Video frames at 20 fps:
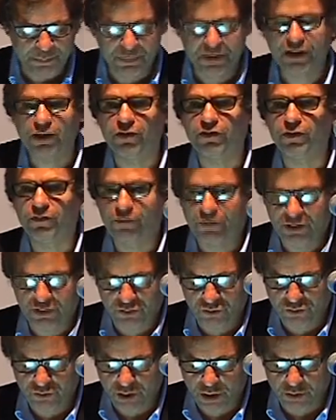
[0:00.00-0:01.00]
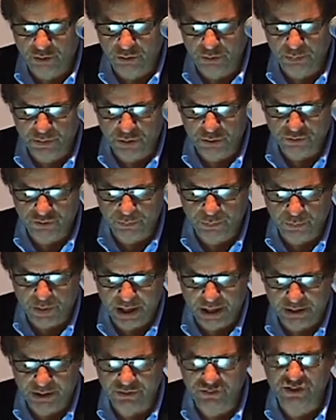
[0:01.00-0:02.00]
because of this show and because of
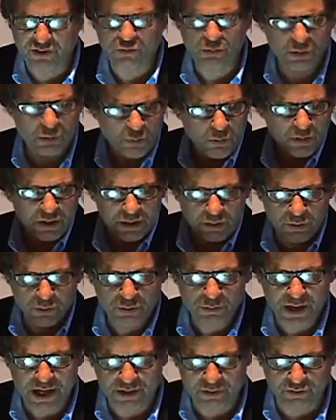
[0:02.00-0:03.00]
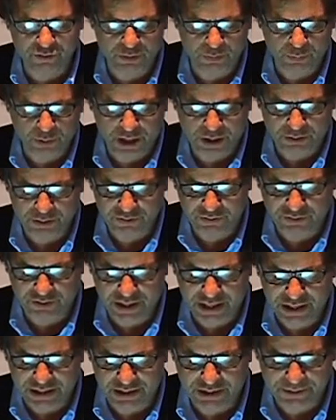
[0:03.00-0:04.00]
Browning, since we already heard actually Browning
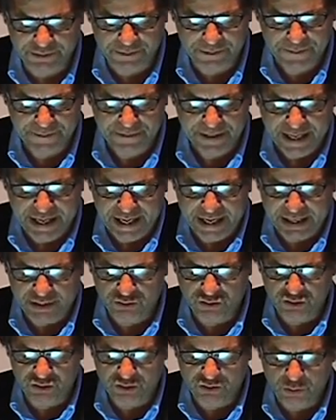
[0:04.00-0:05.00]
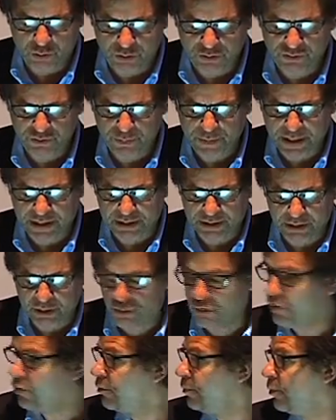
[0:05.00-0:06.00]
saying, and she talks about in
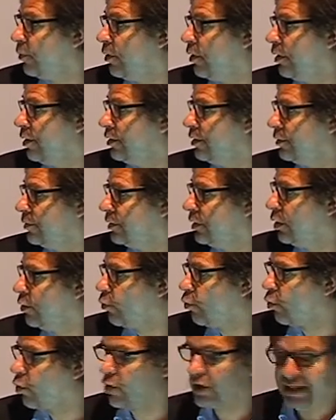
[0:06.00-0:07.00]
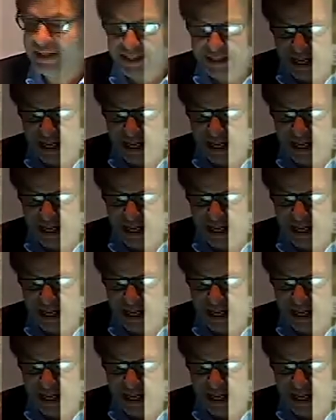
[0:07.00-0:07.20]
her book, Working